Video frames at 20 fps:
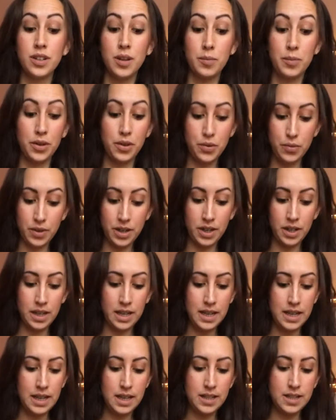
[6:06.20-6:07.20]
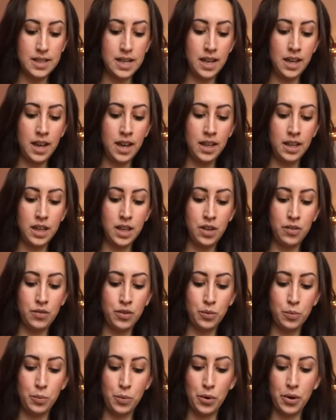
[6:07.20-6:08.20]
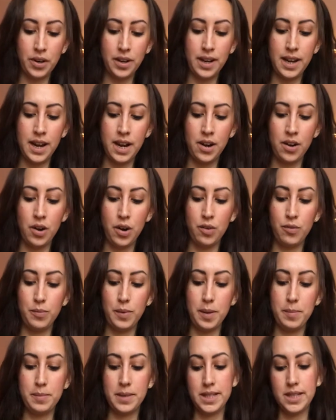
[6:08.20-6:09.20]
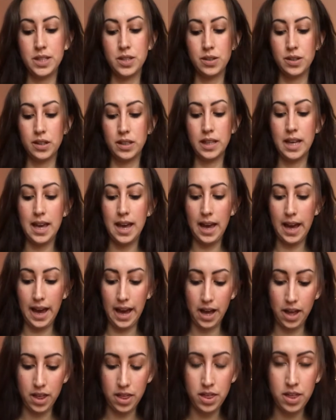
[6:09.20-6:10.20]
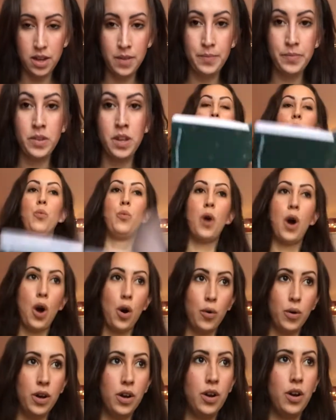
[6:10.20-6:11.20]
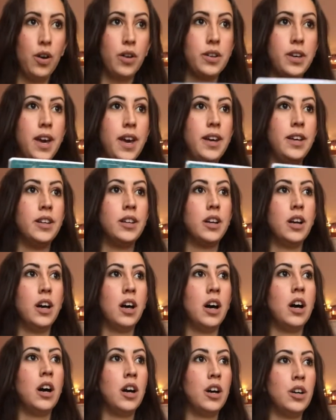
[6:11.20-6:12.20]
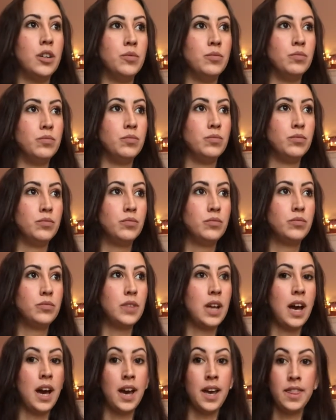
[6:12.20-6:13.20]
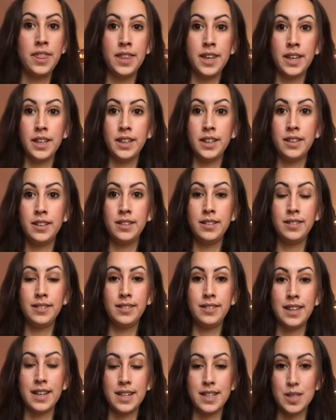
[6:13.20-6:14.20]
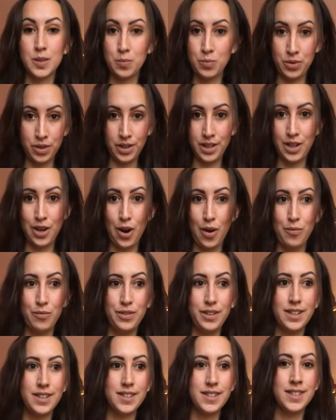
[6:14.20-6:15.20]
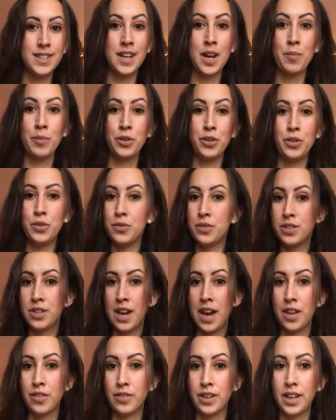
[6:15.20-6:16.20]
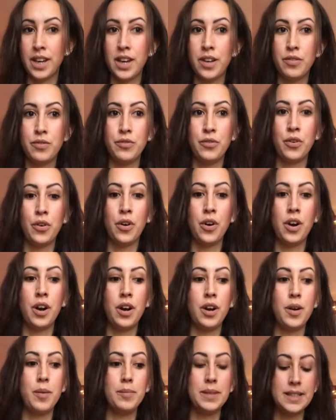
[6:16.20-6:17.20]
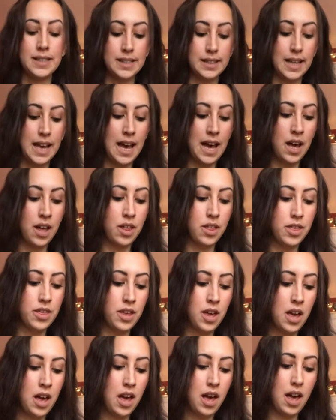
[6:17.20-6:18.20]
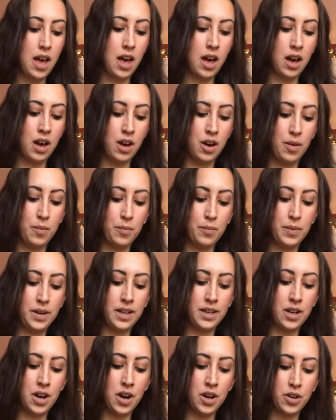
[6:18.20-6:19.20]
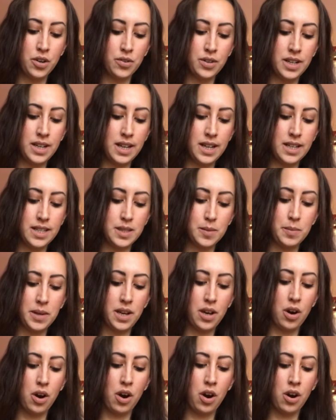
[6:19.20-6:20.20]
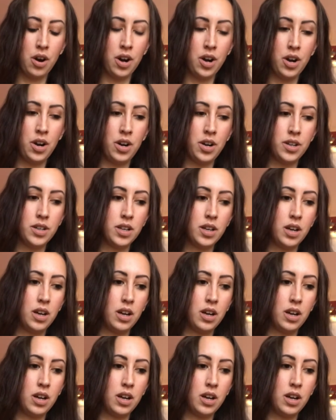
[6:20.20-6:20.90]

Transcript: number 3, taking even more care of my mental health. Whoa, okay, I think that is pretty obvious that I'm a huge advocate for mental health. In Hungary, it's a bit hard